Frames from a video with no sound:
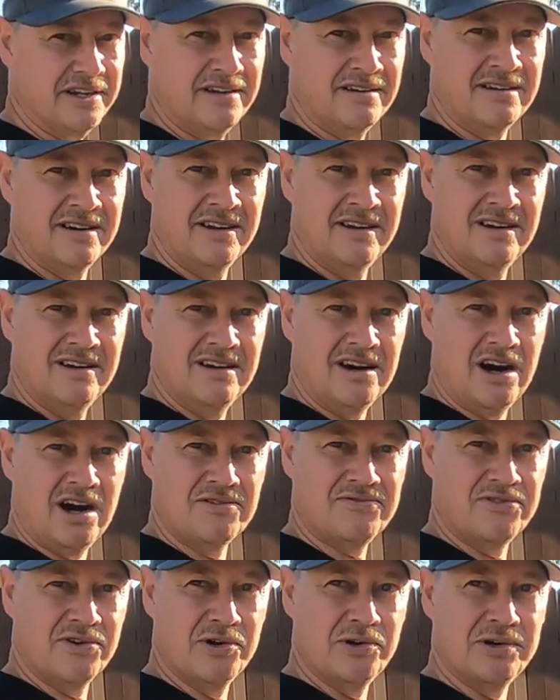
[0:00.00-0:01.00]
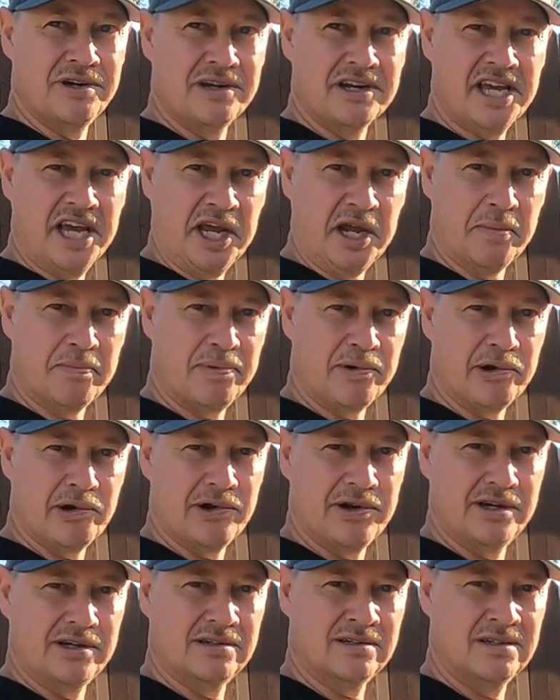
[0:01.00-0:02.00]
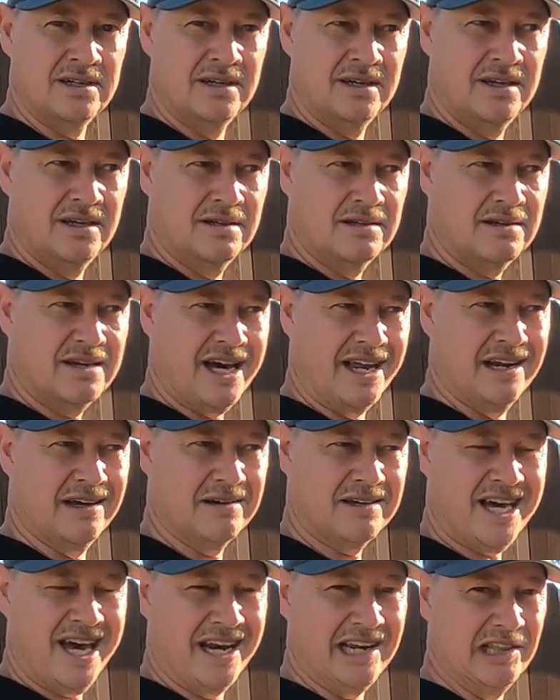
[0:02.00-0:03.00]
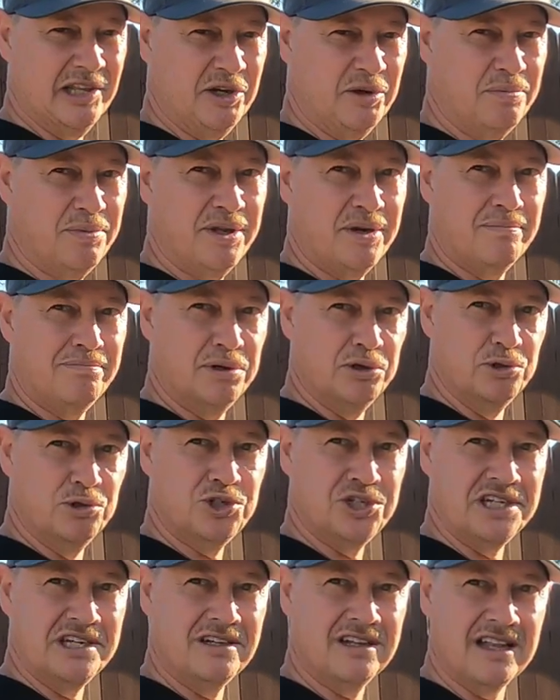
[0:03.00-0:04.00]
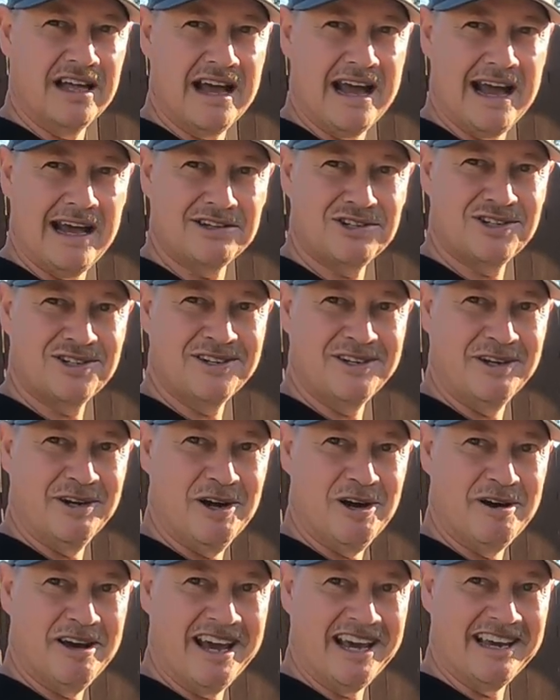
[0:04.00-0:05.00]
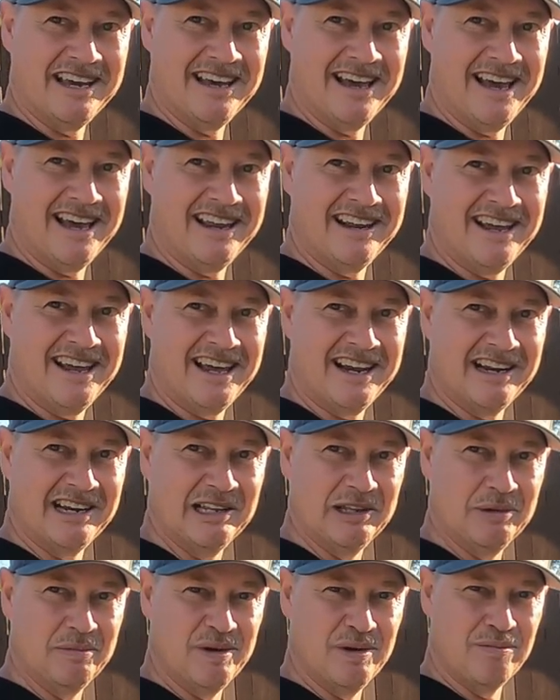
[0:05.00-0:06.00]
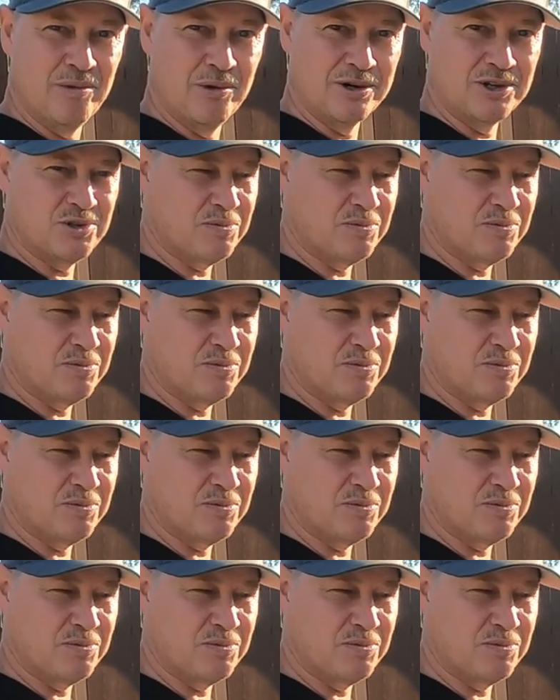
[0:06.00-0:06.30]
and off-roading camper, and kind of a little bit of bougie class. You know, added a little bit more